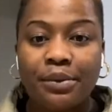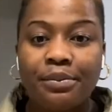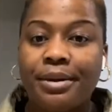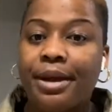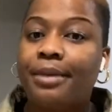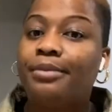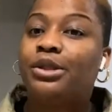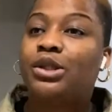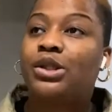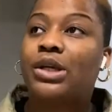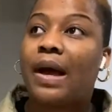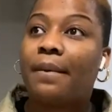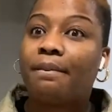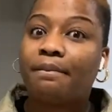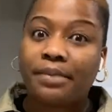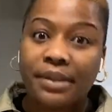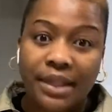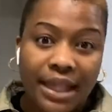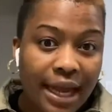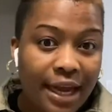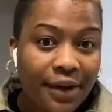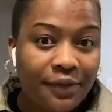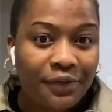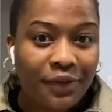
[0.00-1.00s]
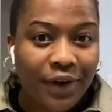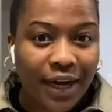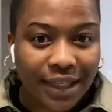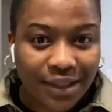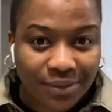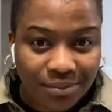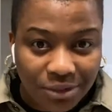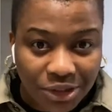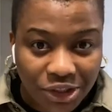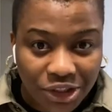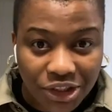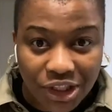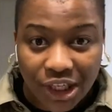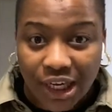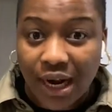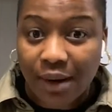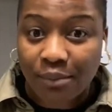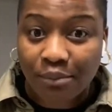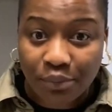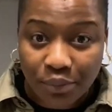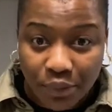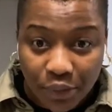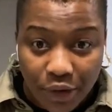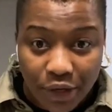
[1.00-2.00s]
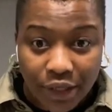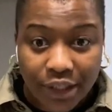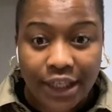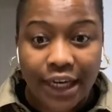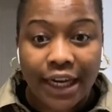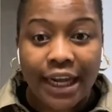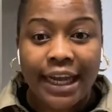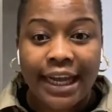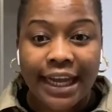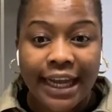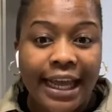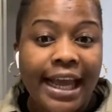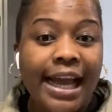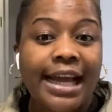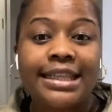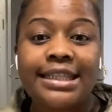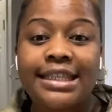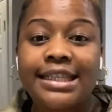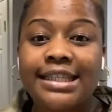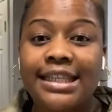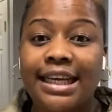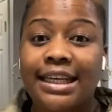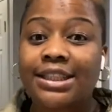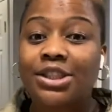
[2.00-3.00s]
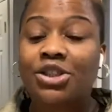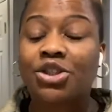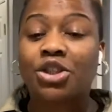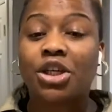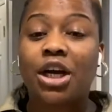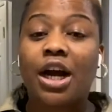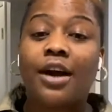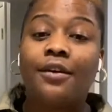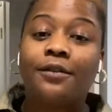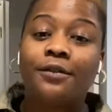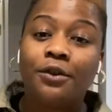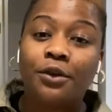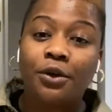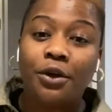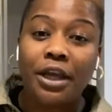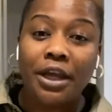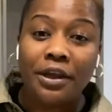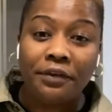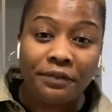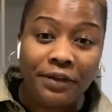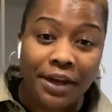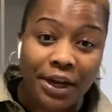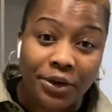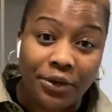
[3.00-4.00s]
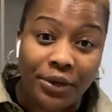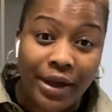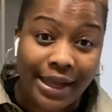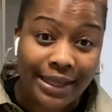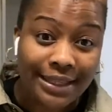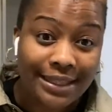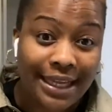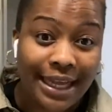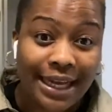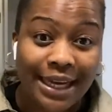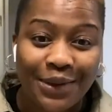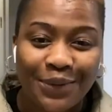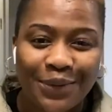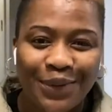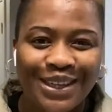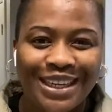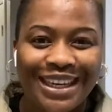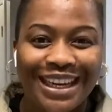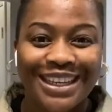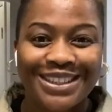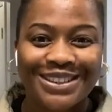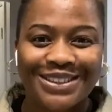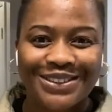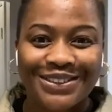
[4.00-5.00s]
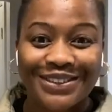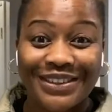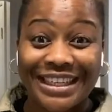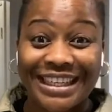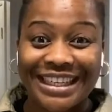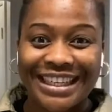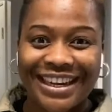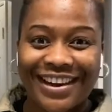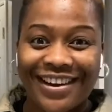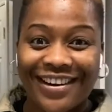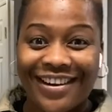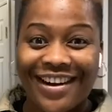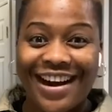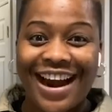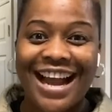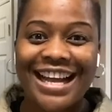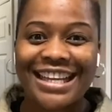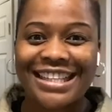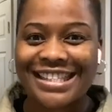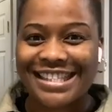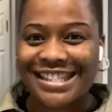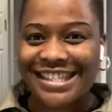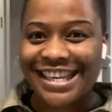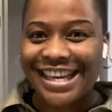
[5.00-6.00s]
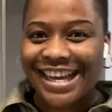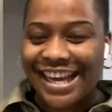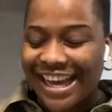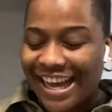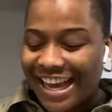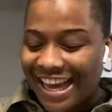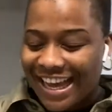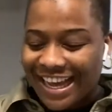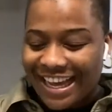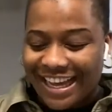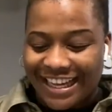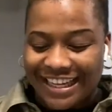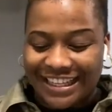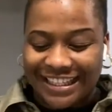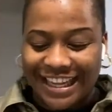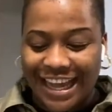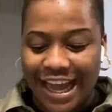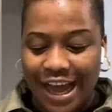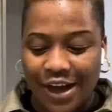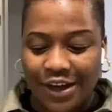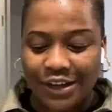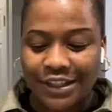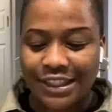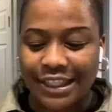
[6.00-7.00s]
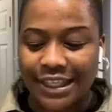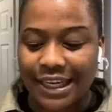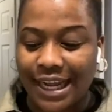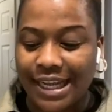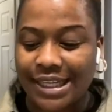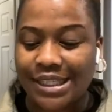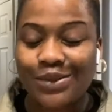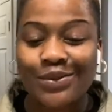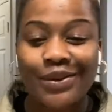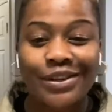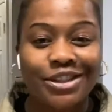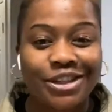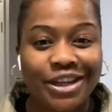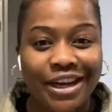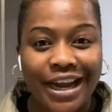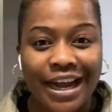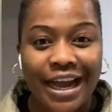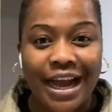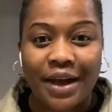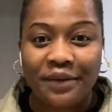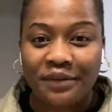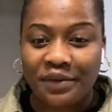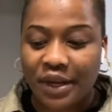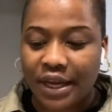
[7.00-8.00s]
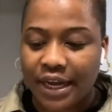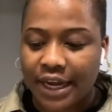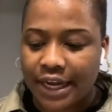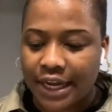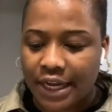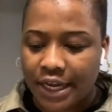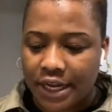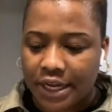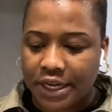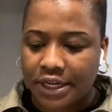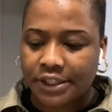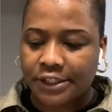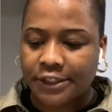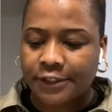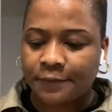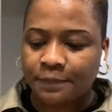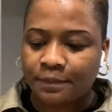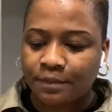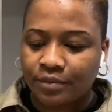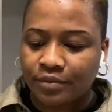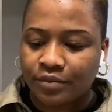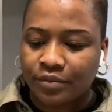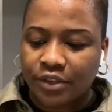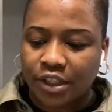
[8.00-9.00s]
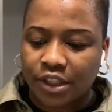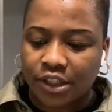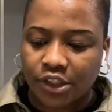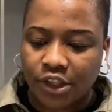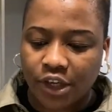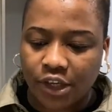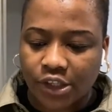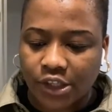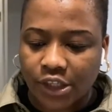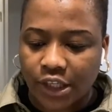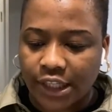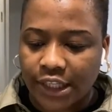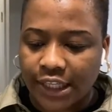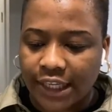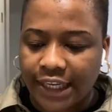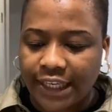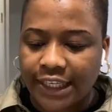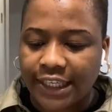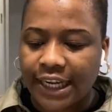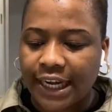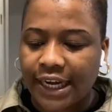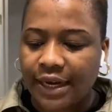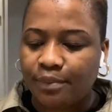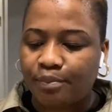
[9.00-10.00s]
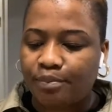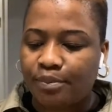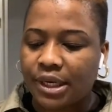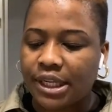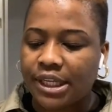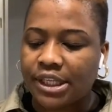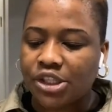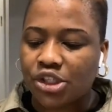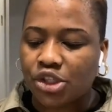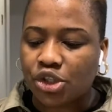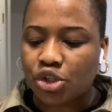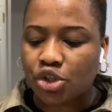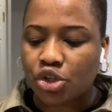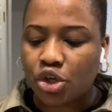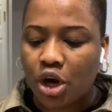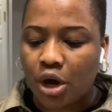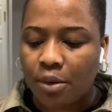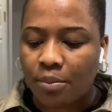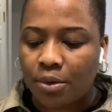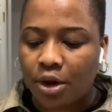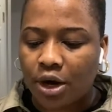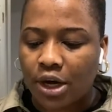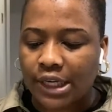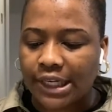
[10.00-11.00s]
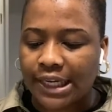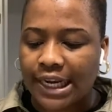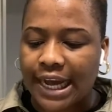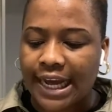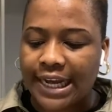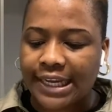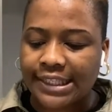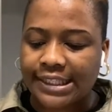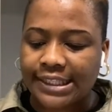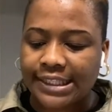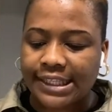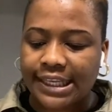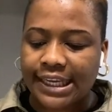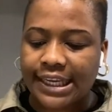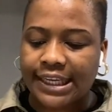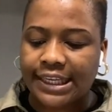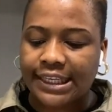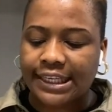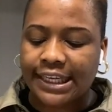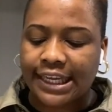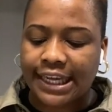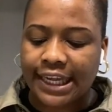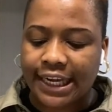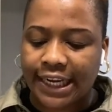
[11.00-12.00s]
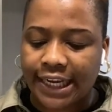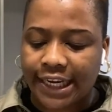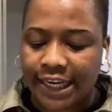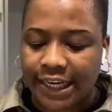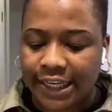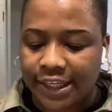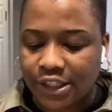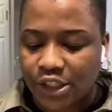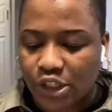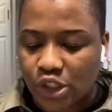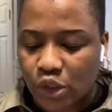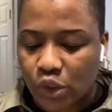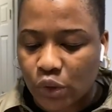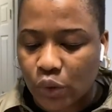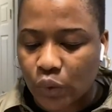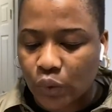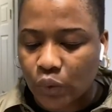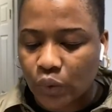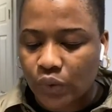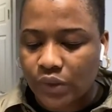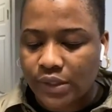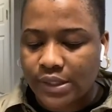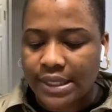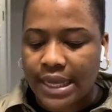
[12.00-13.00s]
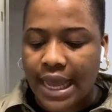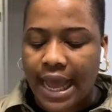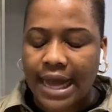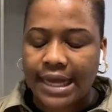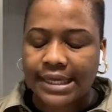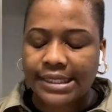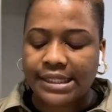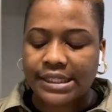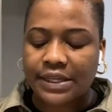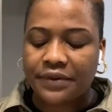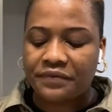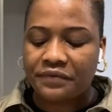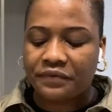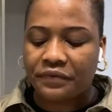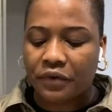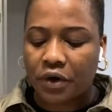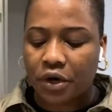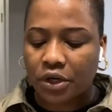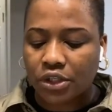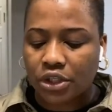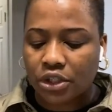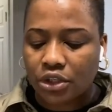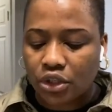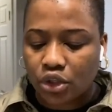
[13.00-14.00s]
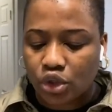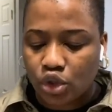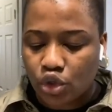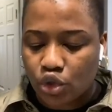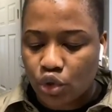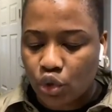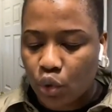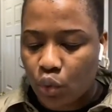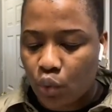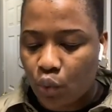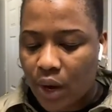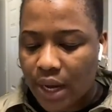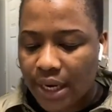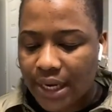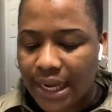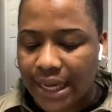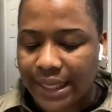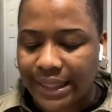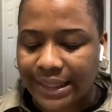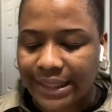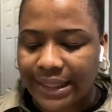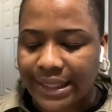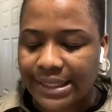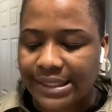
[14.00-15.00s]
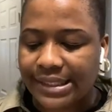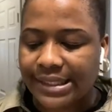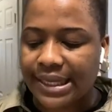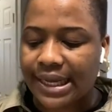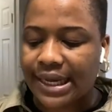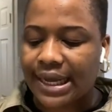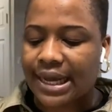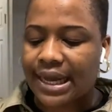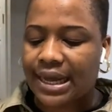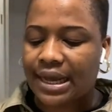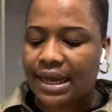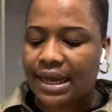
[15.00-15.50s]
they'll be able to apply for admission abroad, get it and travel if they know exactly what they are doing. All right? Now, the next question I have here is, Dr. Linda, please throw more light in Canadian schools asking for 2-1 at least.